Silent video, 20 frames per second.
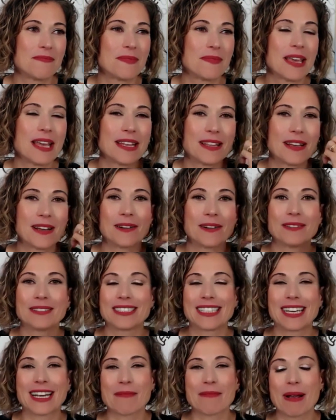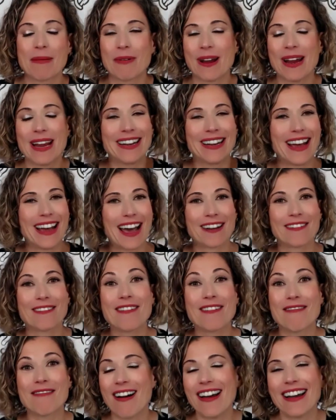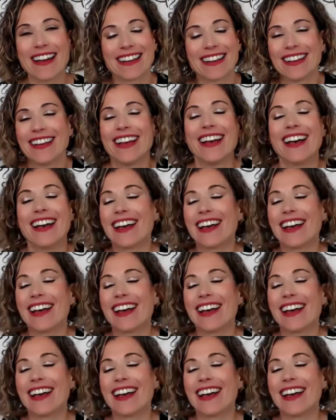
they they don't stick in my brain. I don't know why.